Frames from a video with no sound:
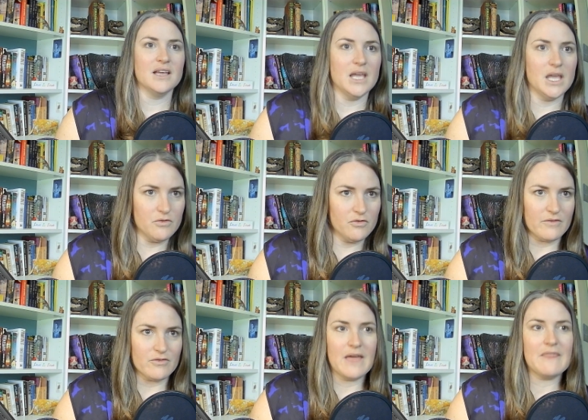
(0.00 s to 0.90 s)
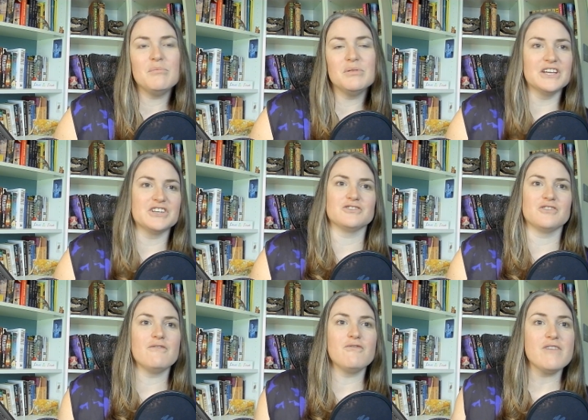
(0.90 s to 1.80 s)
if you've ever had the pleasure
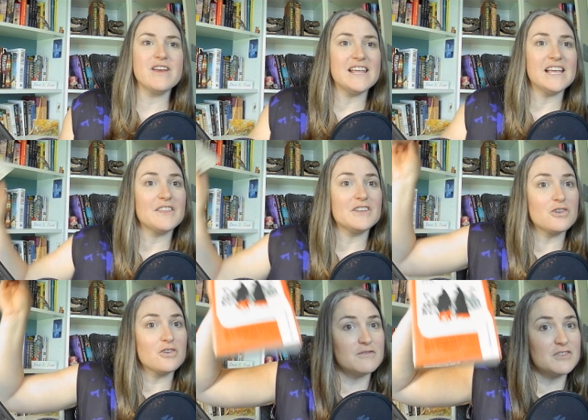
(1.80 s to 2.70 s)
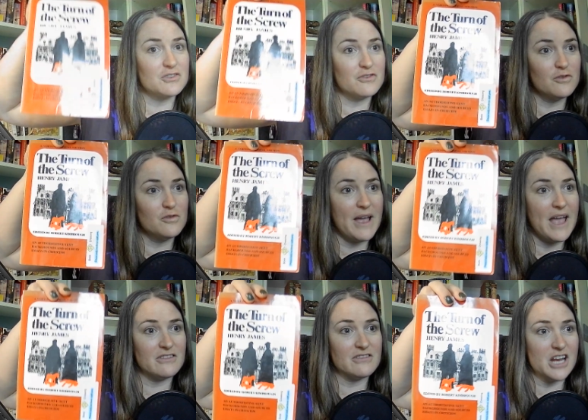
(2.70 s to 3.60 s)
of reading The Turn of the Screw by
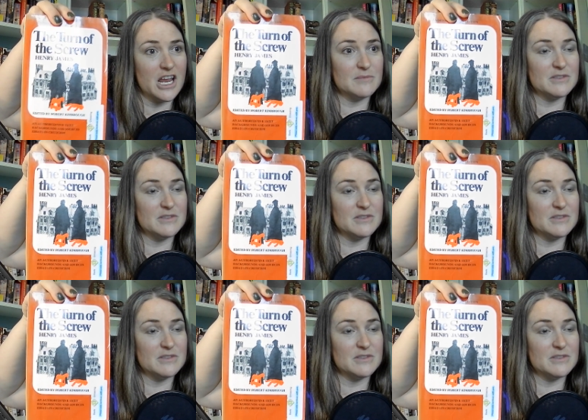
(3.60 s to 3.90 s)
Henry James,